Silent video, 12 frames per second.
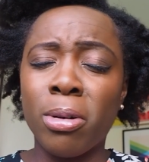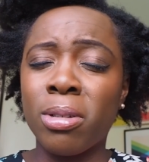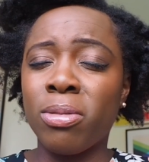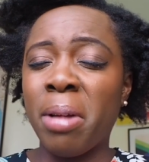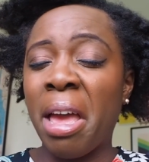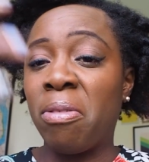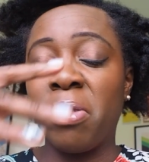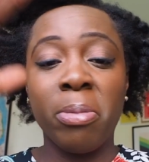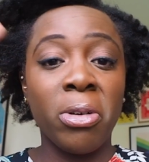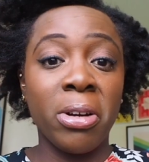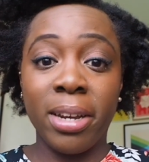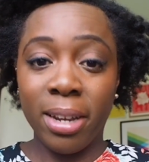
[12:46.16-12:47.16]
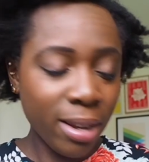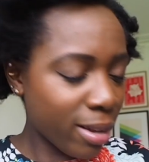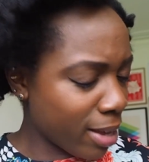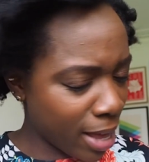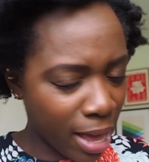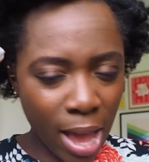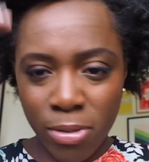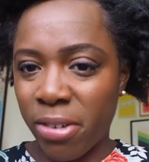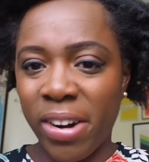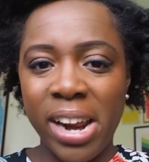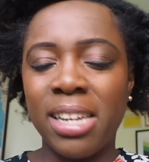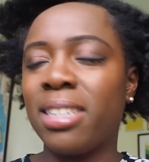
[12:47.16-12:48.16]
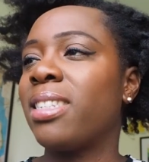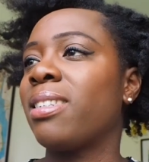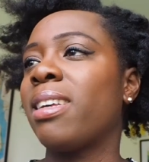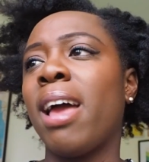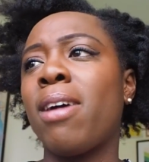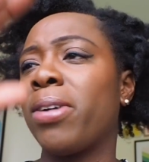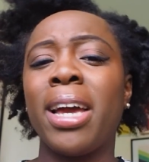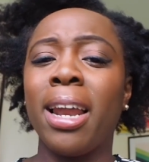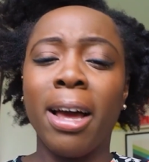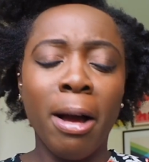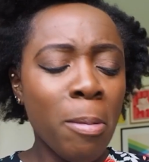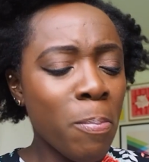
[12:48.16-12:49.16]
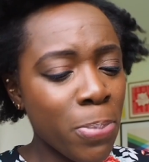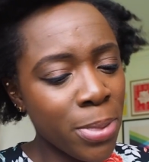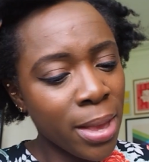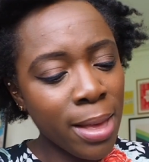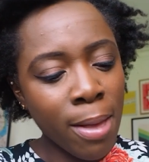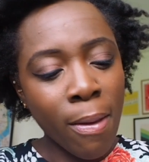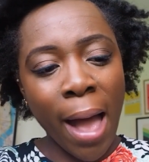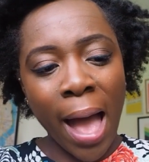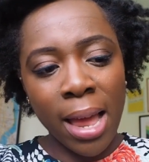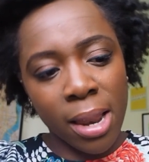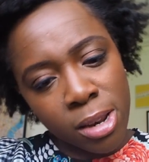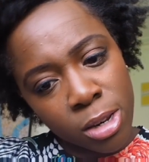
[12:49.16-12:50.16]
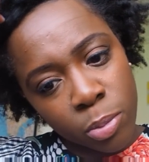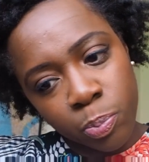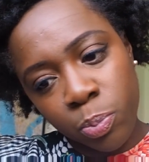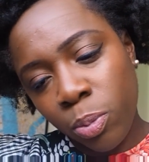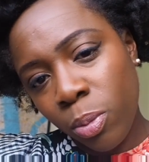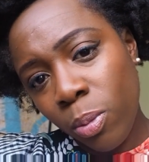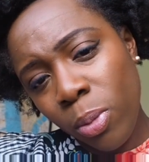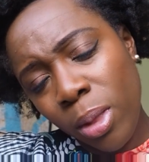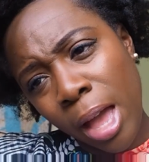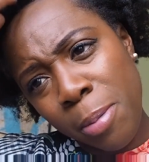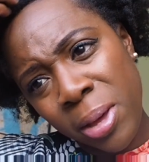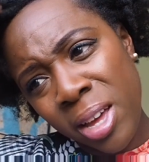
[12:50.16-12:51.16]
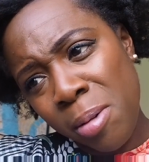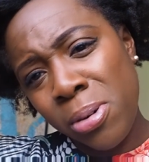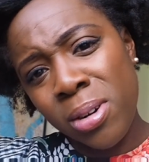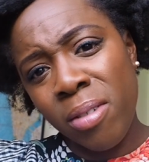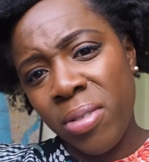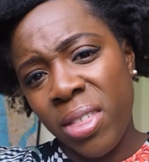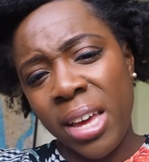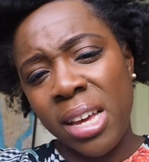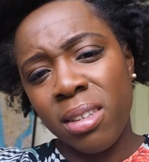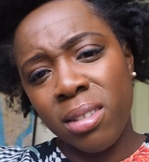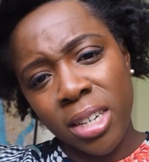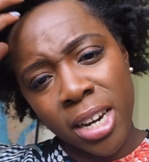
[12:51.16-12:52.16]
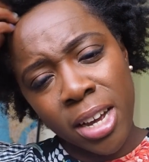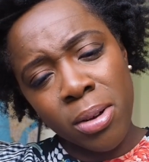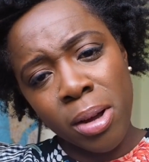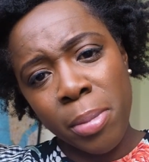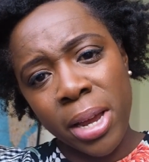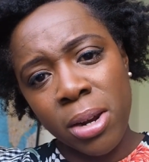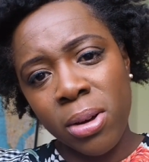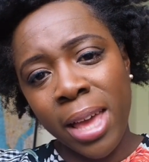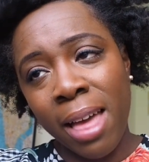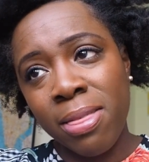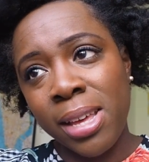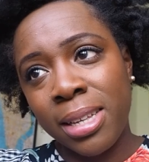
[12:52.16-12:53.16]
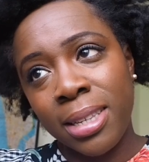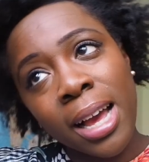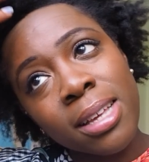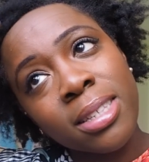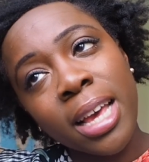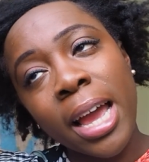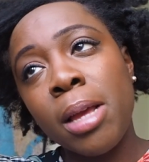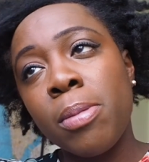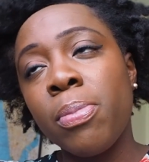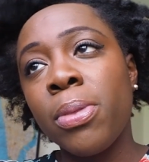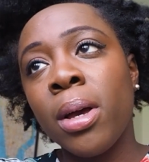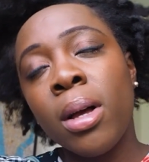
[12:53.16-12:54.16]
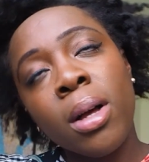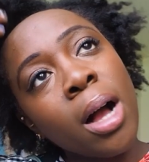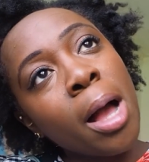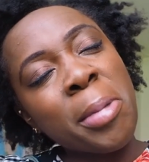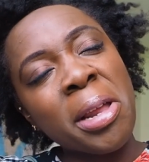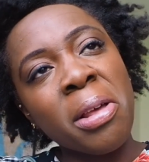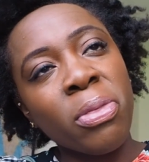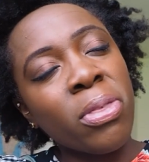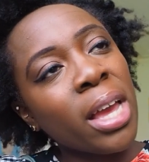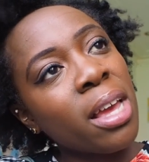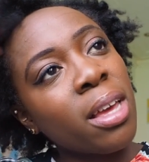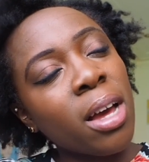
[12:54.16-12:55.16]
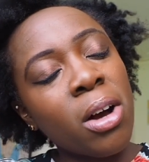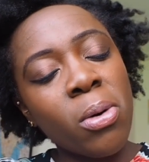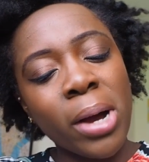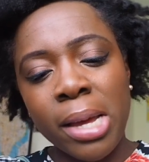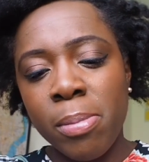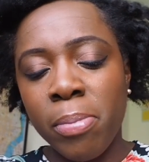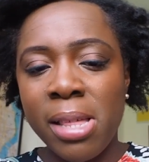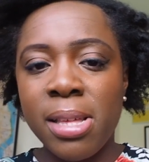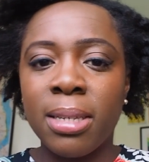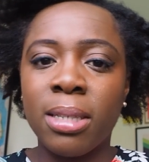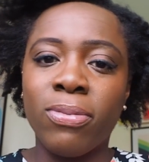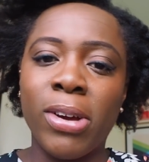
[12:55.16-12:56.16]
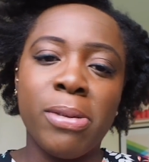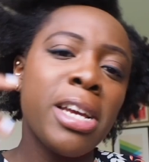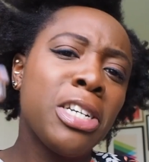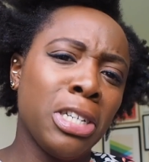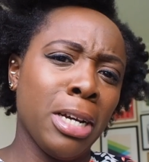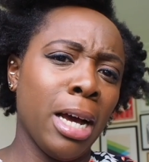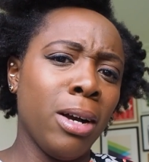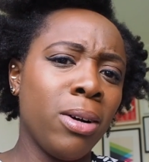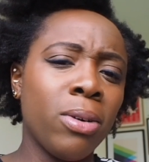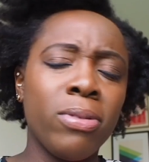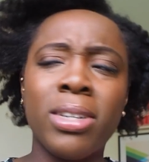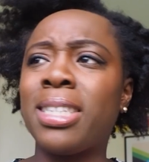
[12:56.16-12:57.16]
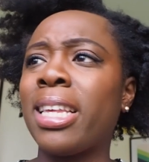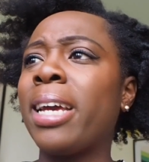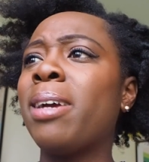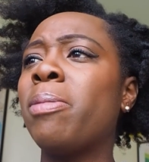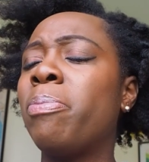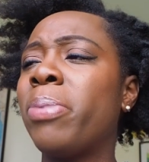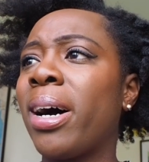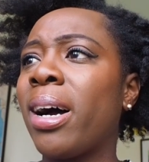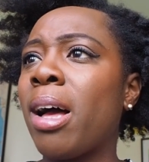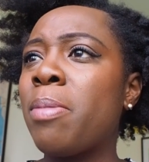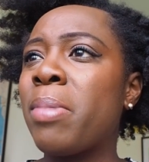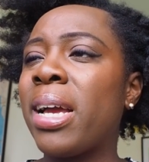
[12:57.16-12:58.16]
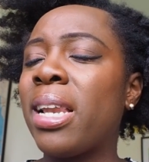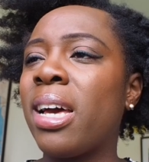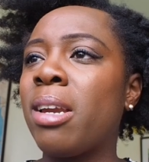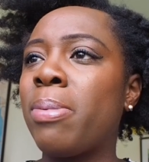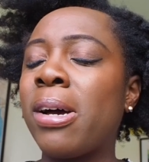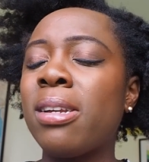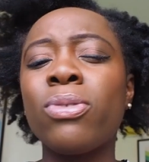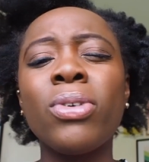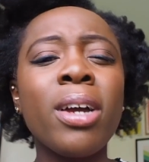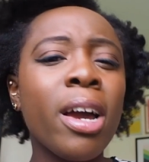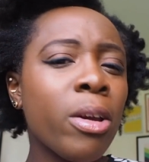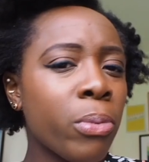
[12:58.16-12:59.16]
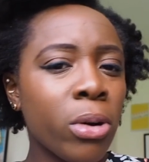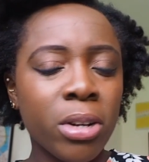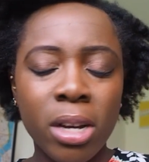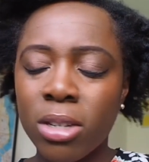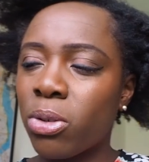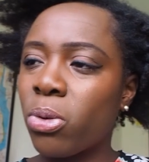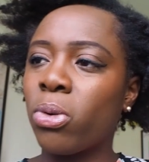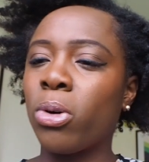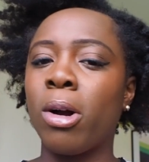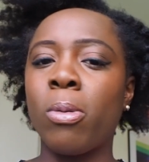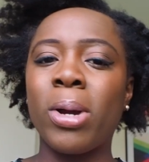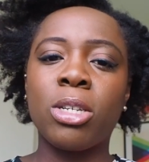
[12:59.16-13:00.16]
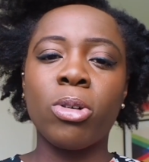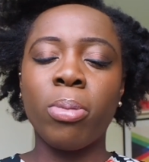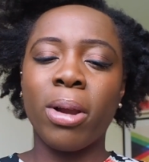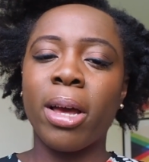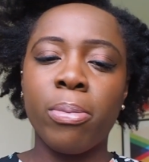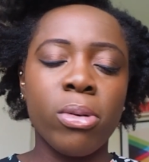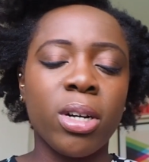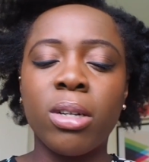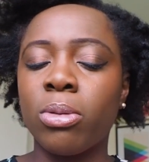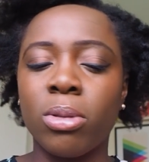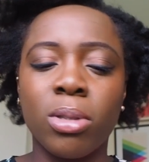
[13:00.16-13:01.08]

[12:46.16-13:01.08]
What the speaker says: from everybody, every race, every color, and I pick up on other things. You know, I may not get the exact same, I may not think, oh, I can buy this foundation colour, obviously, but I might learn about a different kind of product or a way to apply a product or